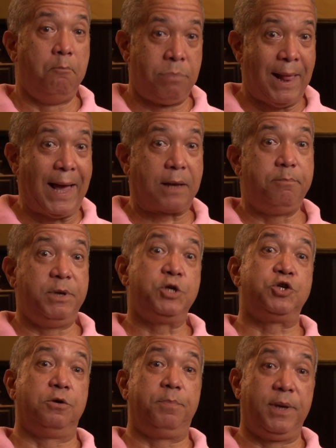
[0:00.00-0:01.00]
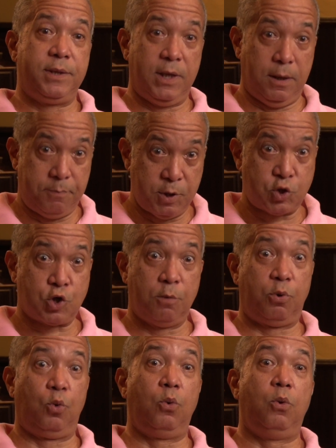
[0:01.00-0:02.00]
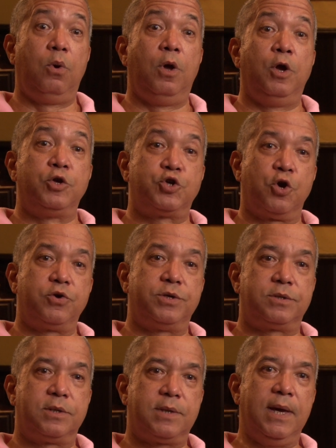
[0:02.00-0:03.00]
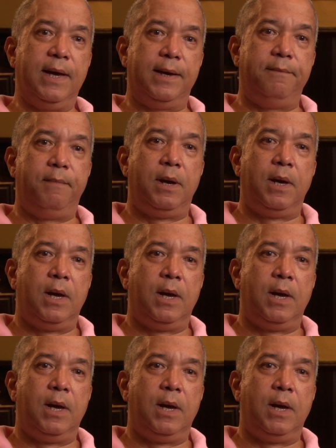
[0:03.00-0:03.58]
black bishop in the Episcopal Church at the time.